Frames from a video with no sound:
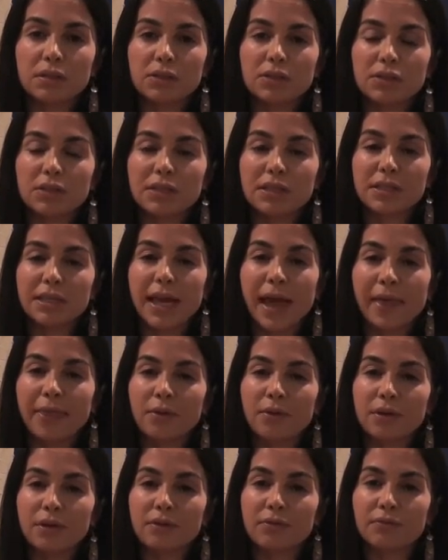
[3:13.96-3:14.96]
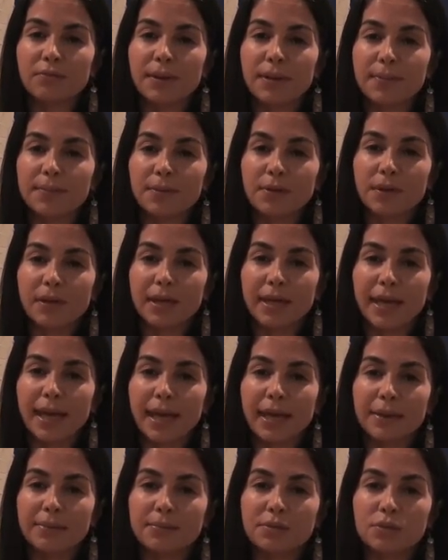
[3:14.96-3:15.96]
just a gathering of people that
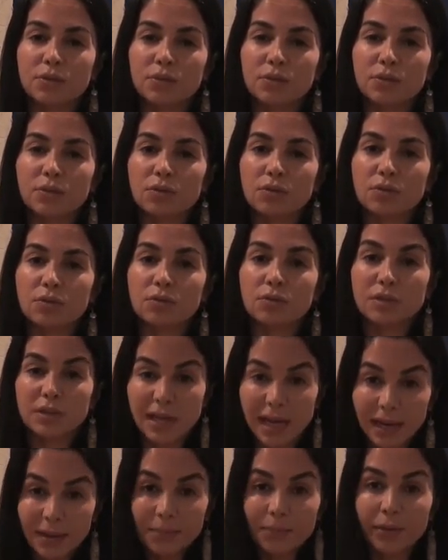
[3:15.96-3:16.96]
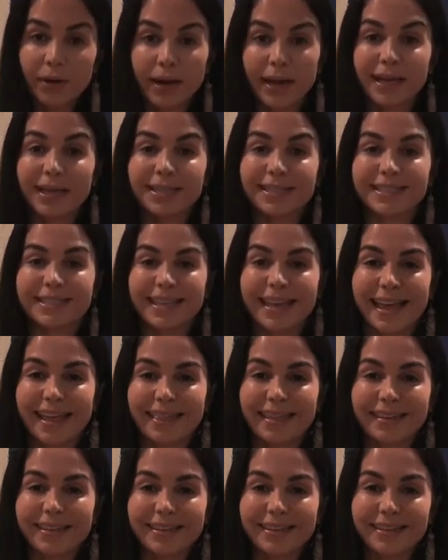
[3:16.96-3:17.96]
came to celebrate
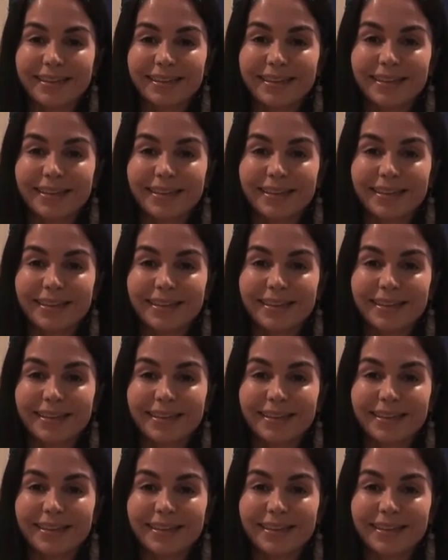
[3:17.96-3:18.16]
together